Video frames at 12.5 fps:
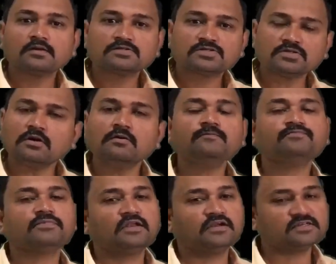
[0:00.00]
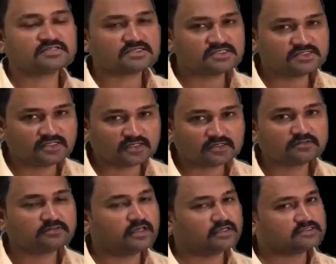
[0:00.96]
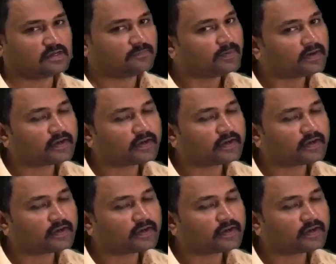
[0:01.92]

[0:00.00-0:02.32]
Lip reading: So now let us consider the example